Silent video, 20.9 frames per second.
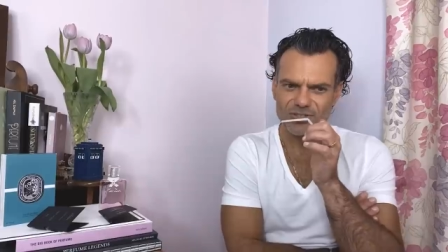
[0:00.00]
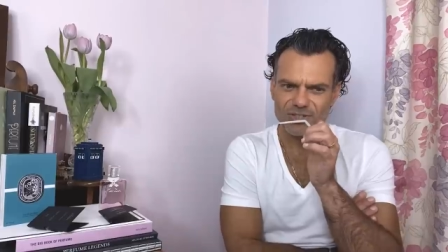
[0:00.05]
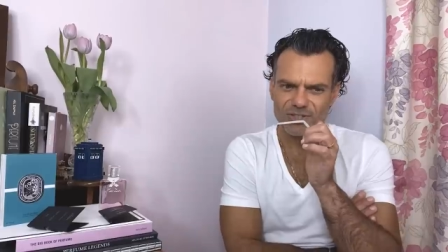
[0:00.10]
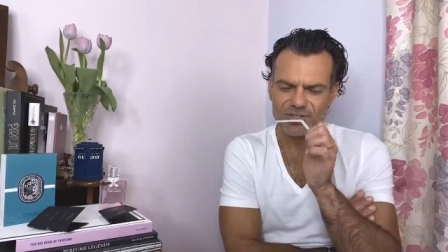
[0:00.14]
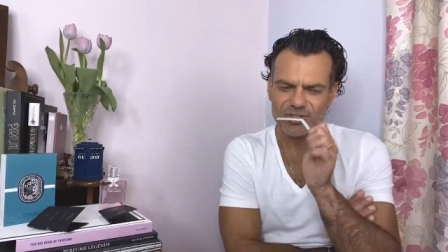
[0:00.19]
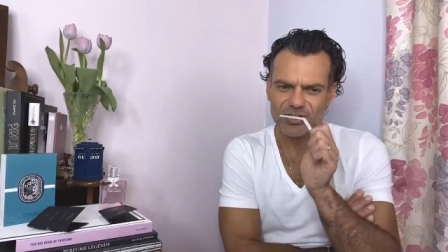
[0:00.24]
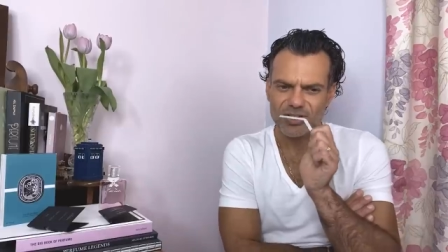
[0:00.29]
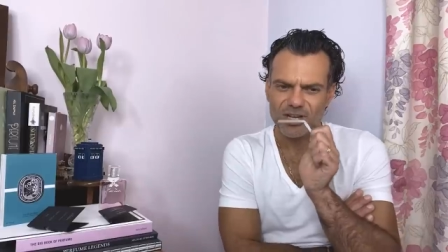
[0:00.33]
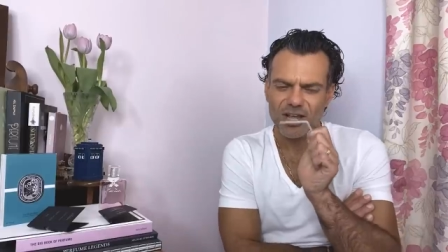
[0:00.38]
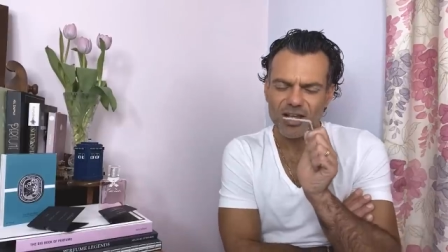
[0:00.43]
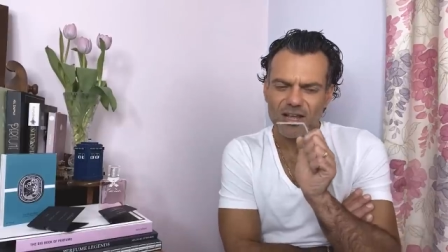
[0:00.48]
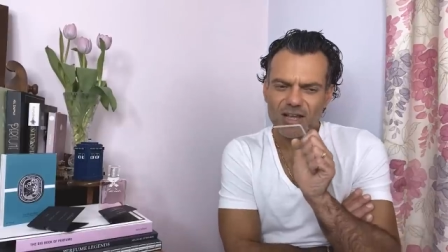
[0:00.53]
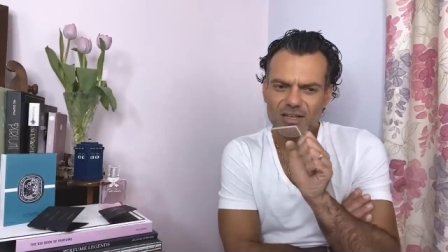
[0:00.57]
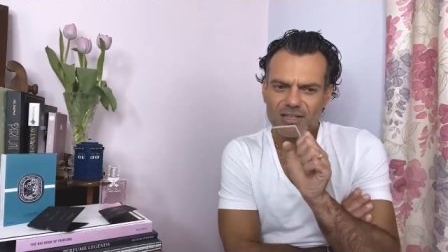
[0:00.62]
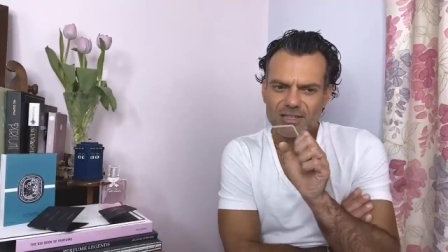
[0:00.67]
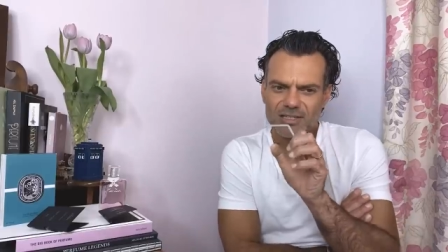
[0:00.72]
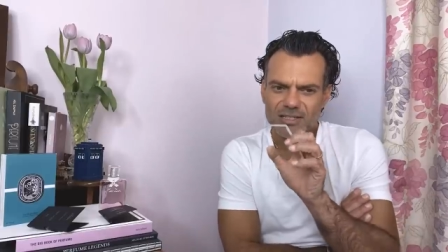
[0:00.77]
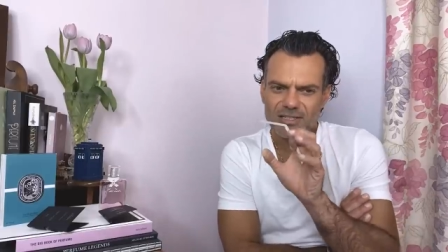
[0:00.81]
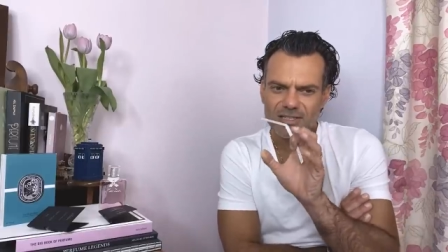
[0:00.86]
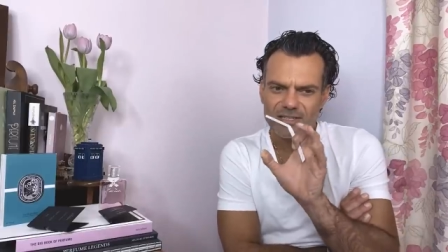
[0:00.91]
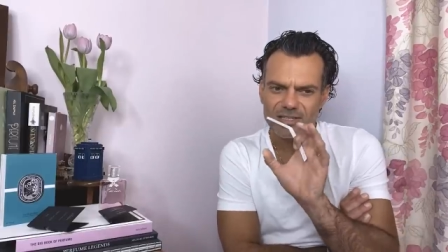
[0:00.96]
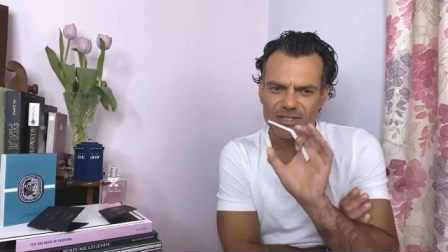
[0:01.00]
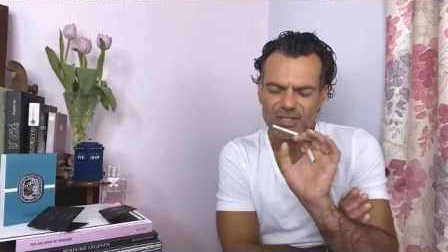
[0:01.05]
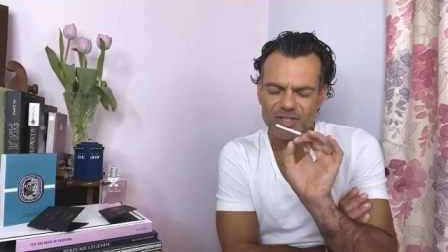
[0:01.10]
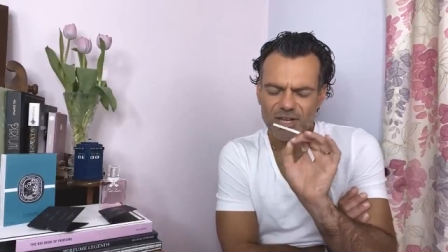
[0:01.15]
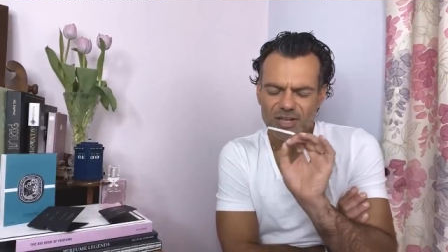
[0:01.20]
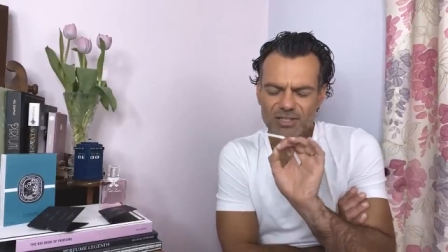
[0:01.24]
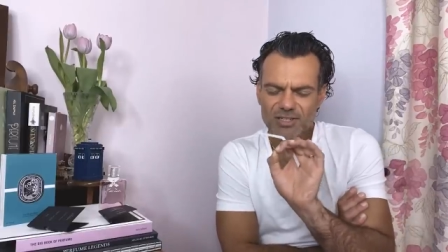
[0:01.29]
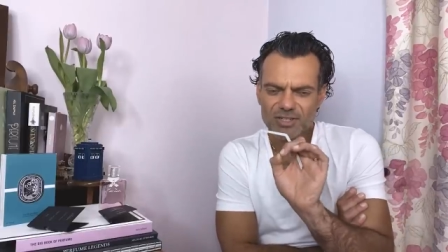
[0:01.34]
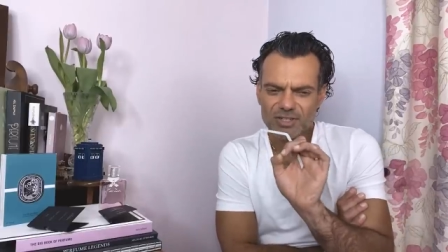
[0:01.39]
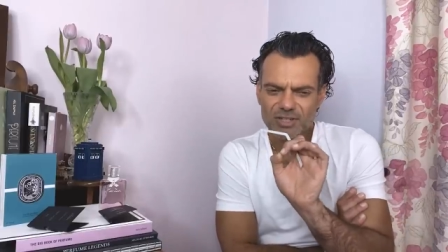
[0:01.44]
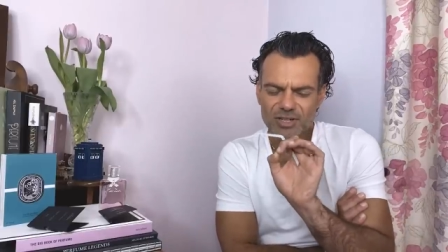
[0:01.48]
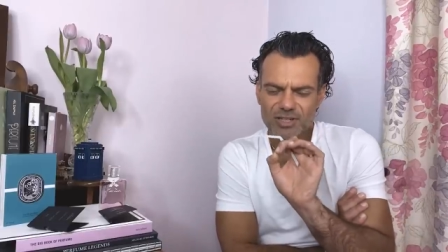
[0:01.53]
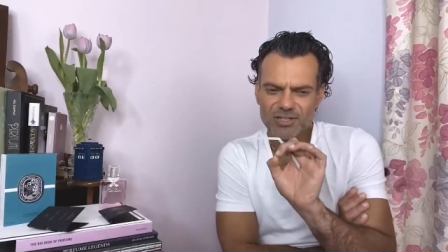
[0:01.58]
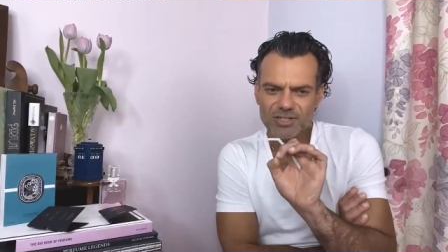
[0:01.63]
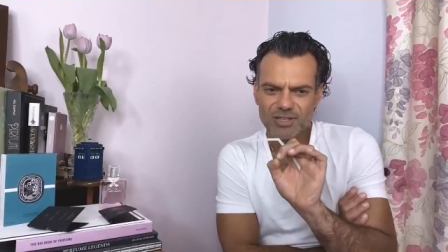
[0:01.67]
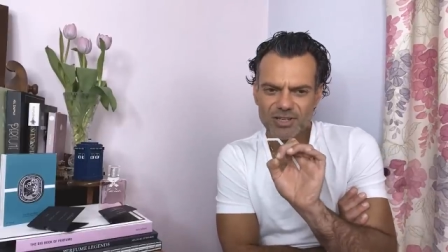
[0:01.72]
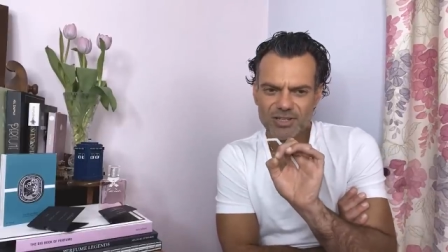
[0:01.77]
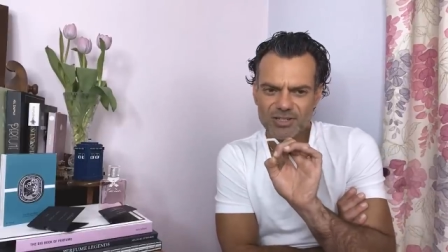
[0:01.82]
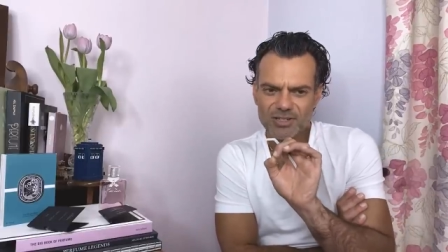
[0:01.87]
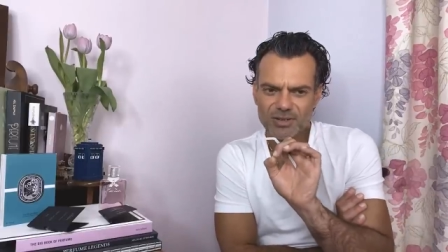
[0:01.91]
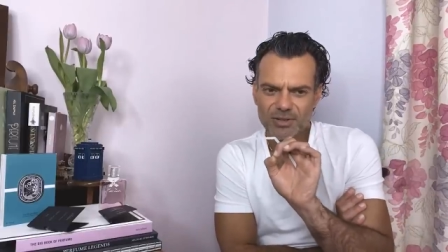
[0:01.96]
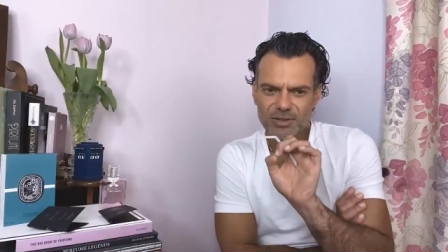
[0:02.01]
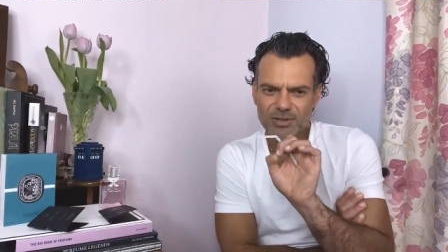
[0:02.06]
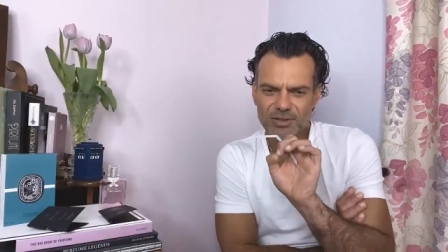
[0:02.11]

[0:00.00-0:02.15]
just just just just on